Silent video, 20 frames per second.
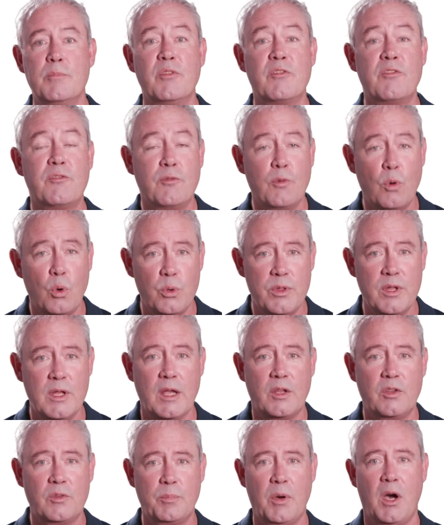before the
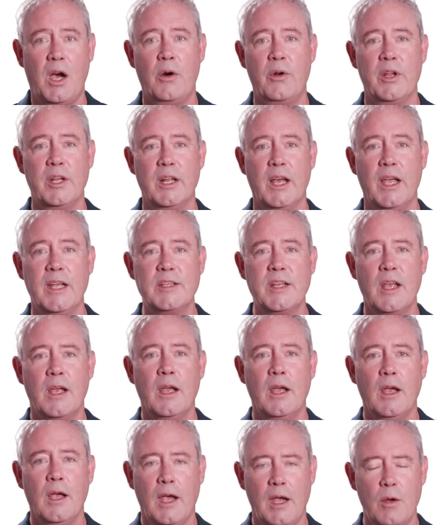expiry date
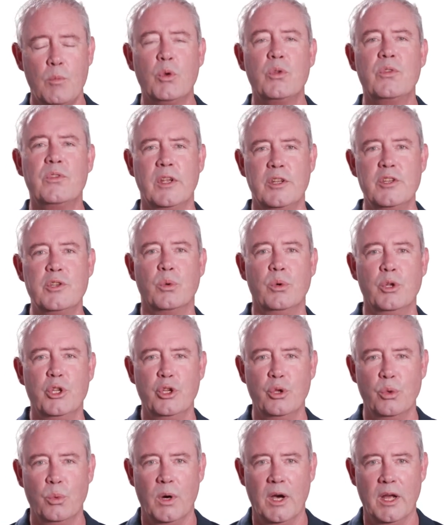and we'll send you a
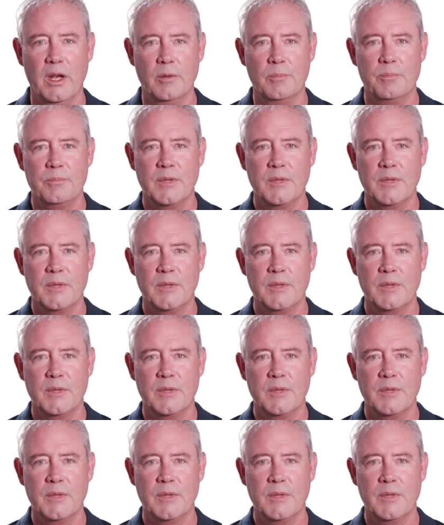new one.